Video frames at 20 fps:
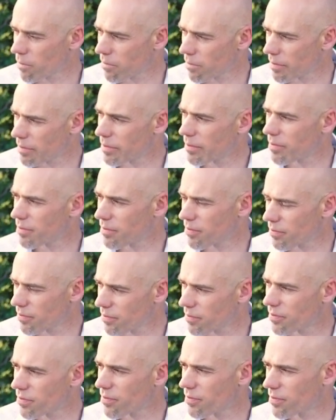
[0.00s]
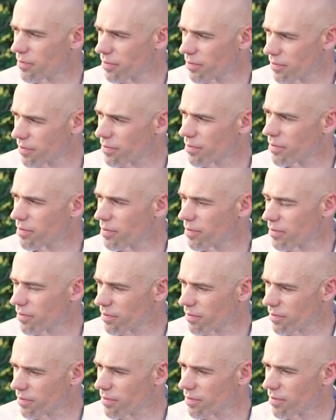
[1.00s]

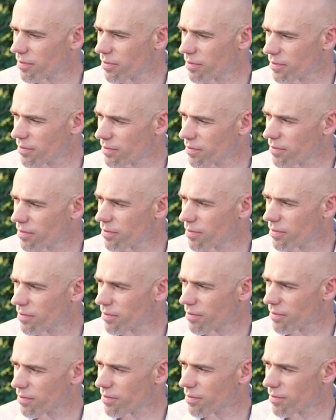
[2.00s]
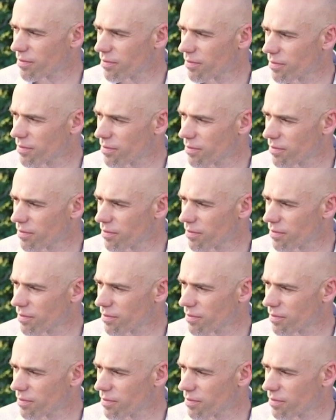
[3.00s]

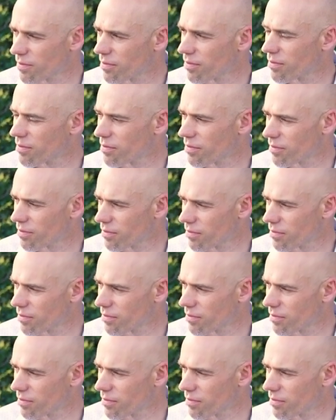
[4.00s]
(not speaking)